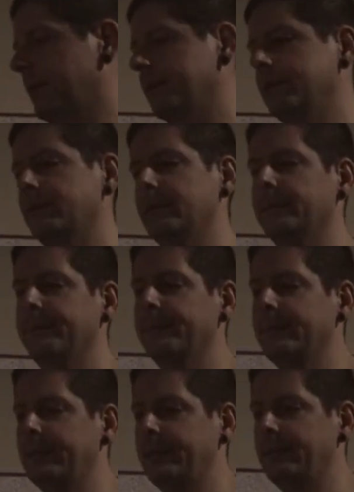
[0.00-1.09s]
monitor
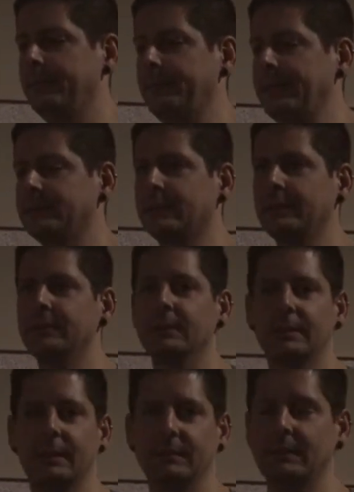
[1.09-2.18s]
that basically
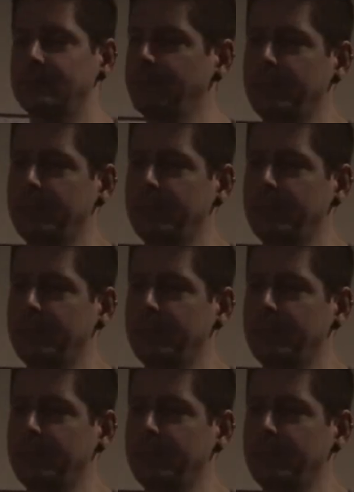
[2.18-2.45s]
just gives us a